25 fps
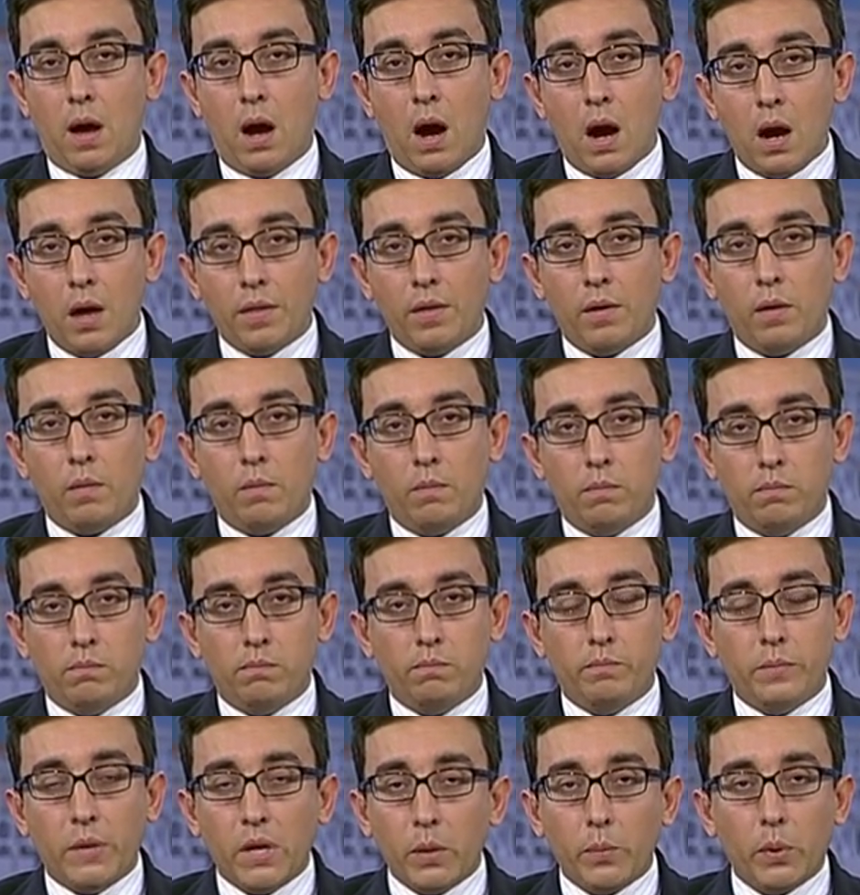Other
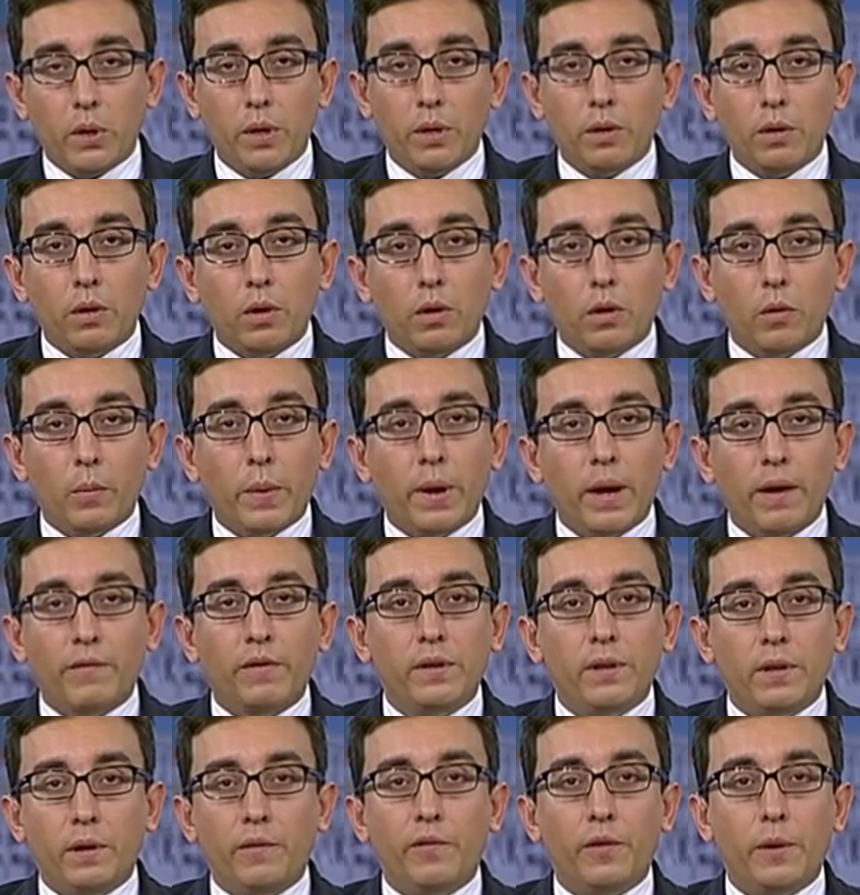people in Europe
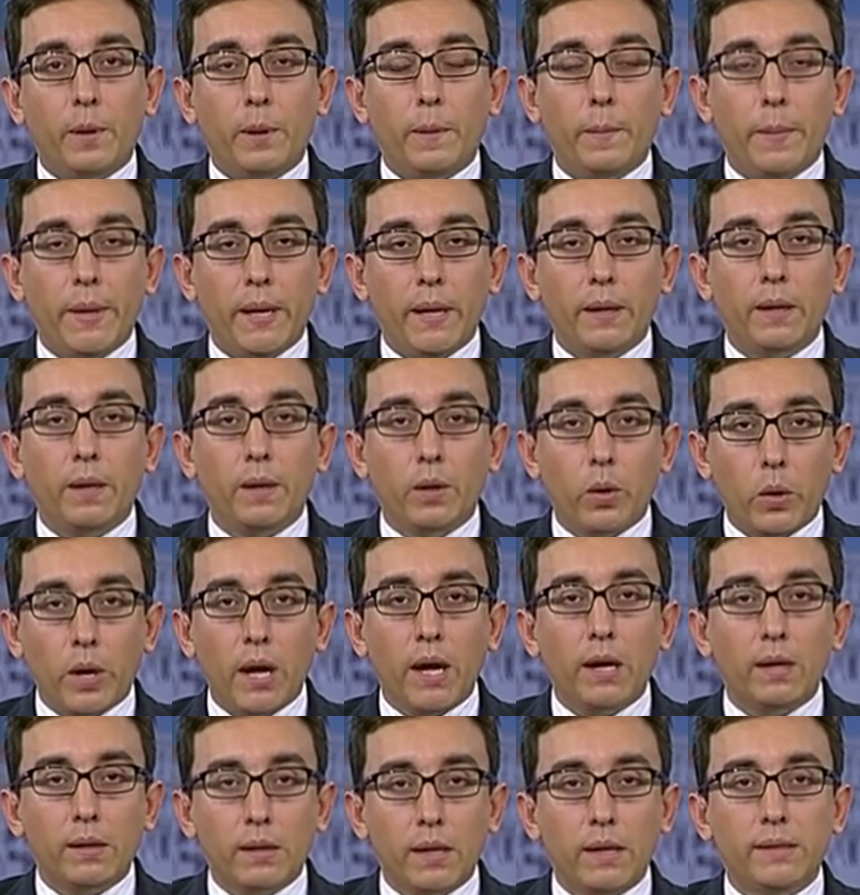have a different opinion.
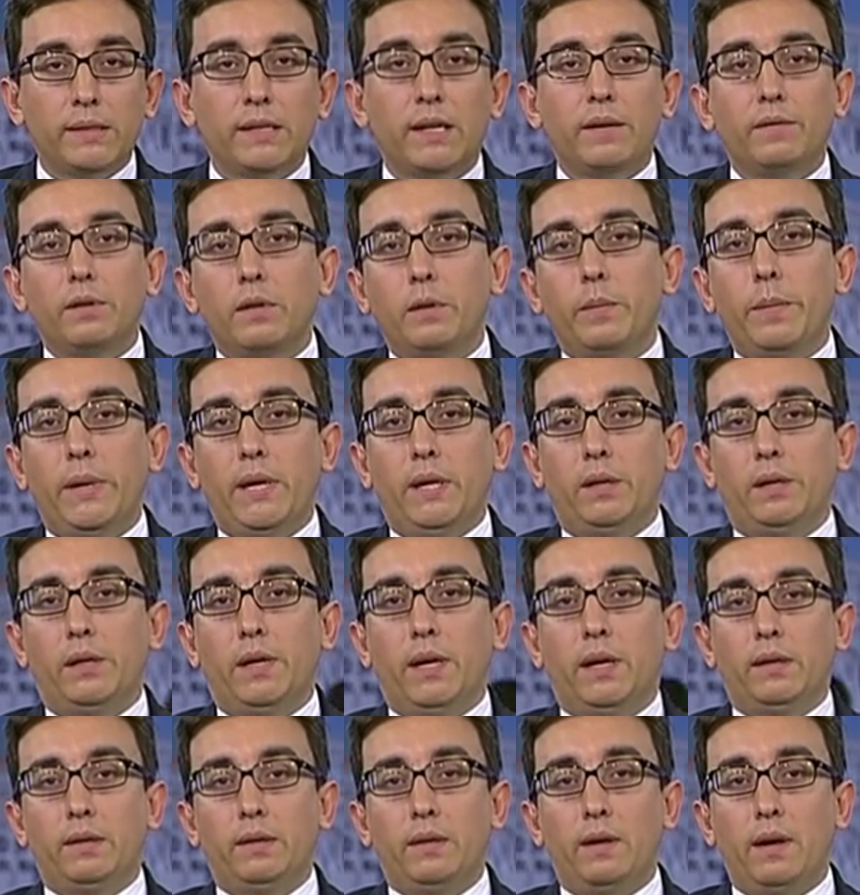Okay, let's have a debate on
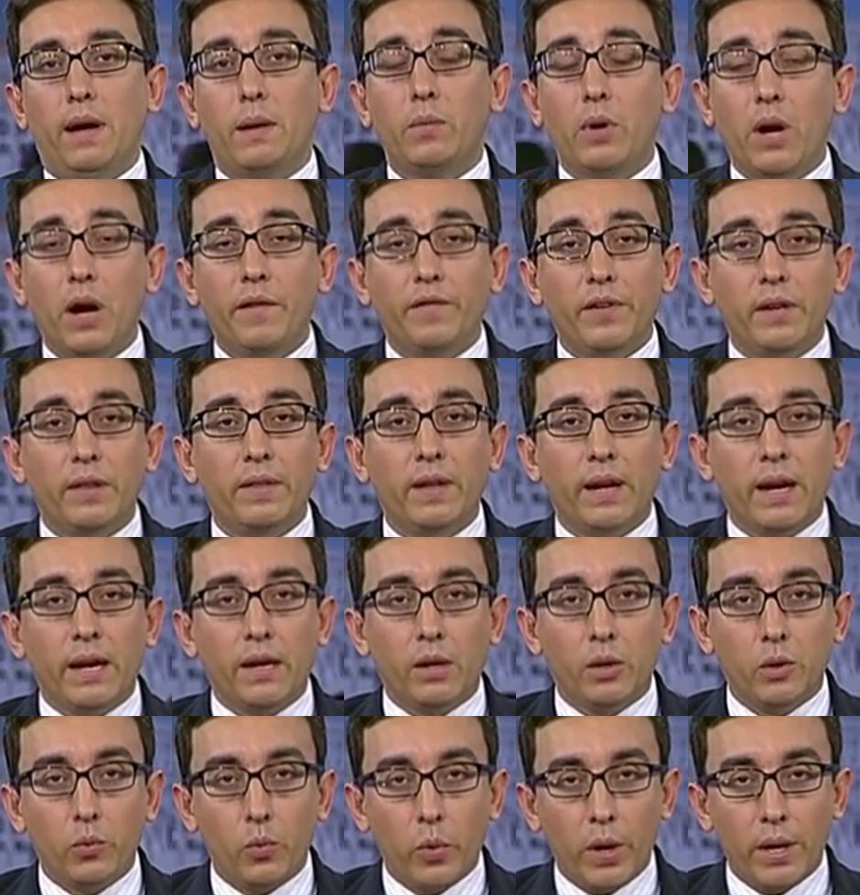that. I'm confident that I
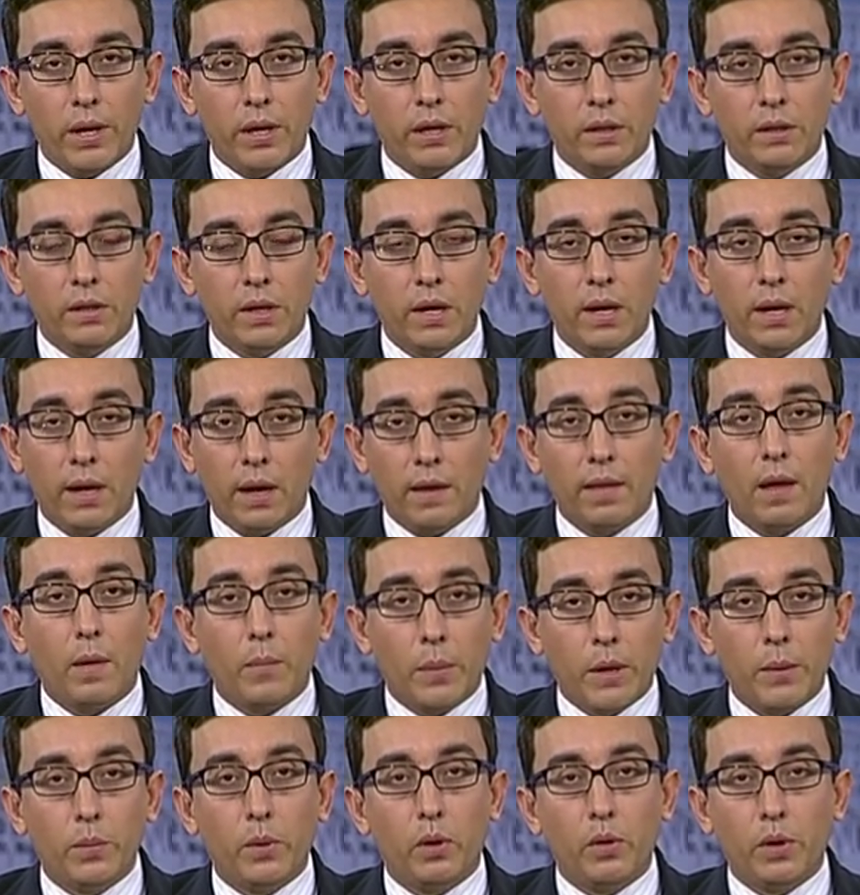can win it, and
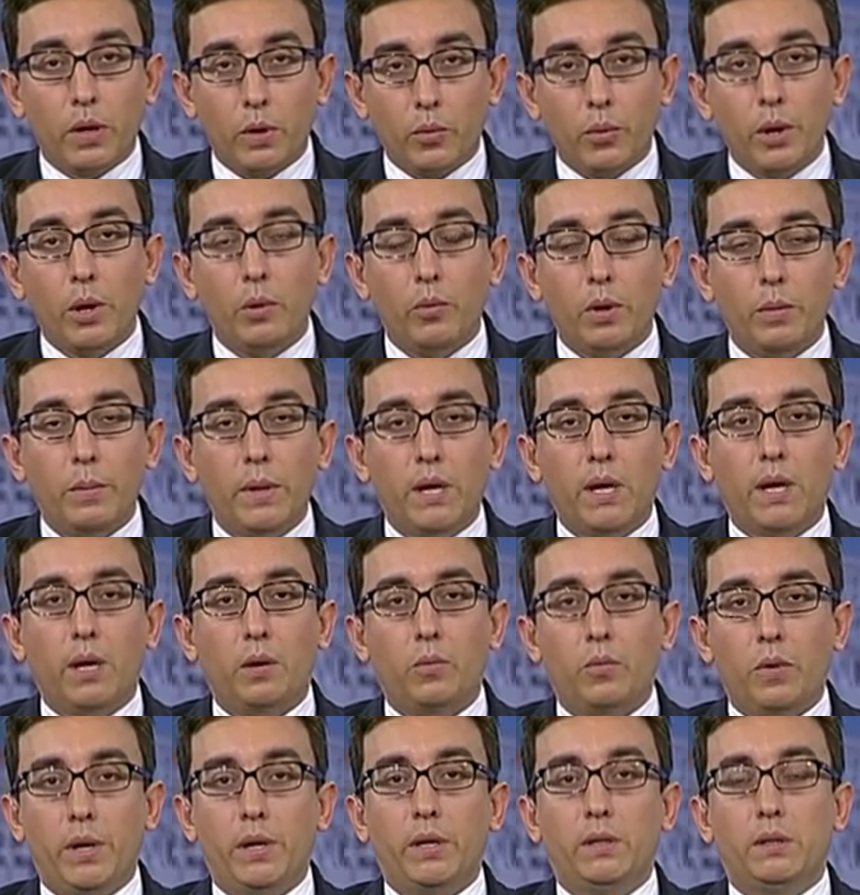that people agree with me
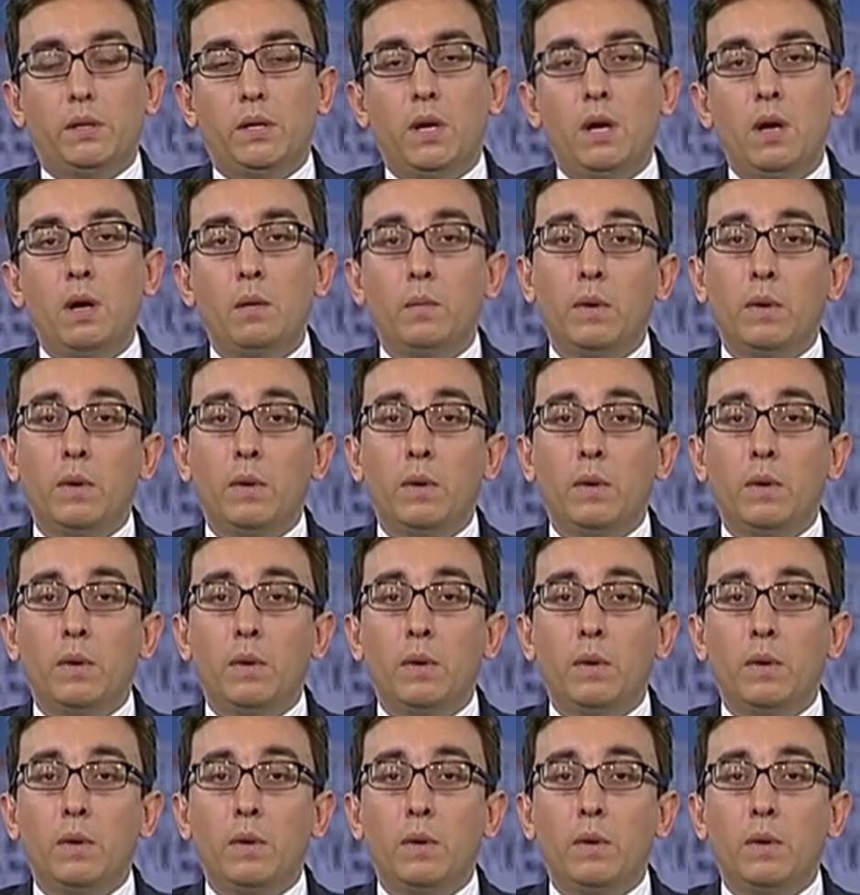can win it.